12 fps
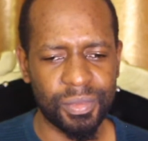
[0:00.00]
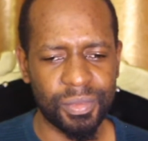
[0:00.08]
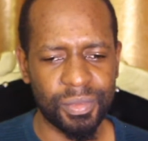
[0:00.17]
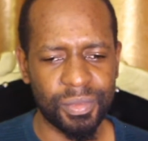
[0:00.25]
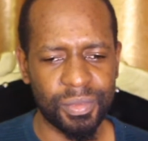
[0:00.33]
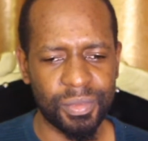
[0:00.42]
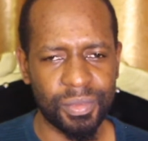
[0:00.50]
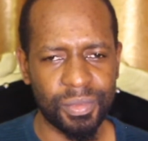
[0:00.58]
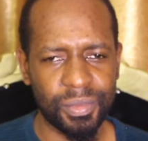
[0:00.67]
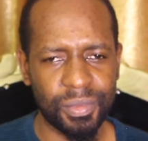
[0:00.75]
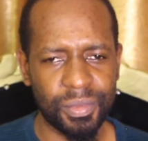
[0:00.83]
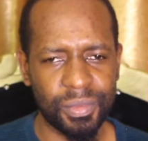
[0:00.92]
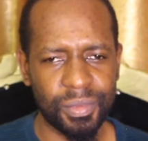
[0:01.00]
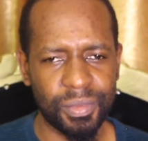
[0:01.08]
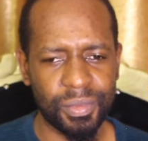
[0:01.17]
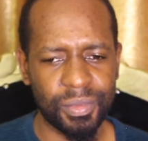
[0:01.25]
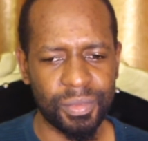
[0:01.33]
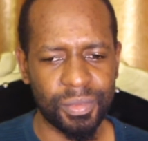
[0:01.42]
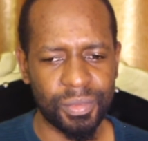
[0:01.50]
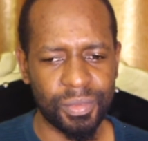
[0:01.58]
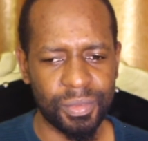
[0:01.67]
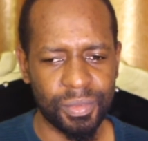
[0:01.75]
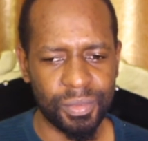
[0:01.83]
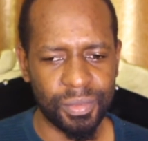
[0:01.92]

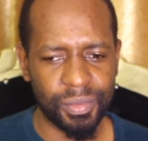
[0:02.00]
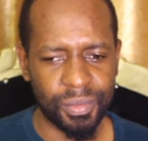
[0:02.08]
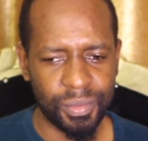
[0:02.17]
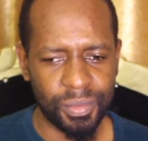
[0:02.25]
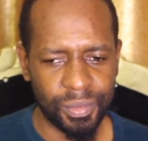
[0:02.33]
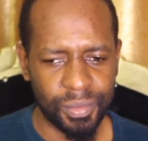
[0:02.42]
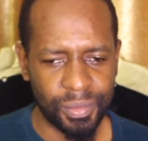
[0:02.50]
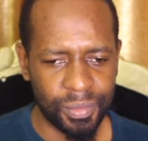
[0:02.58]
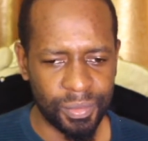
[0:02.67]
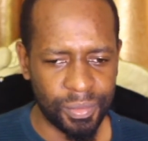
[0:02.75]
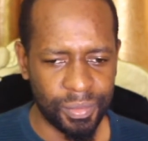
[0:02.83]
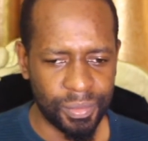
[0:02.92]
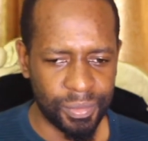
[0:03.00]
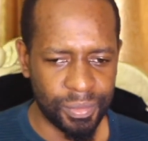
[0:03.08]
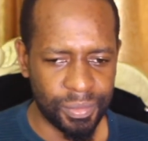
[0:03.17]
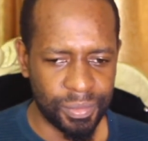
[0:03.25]
[no speech]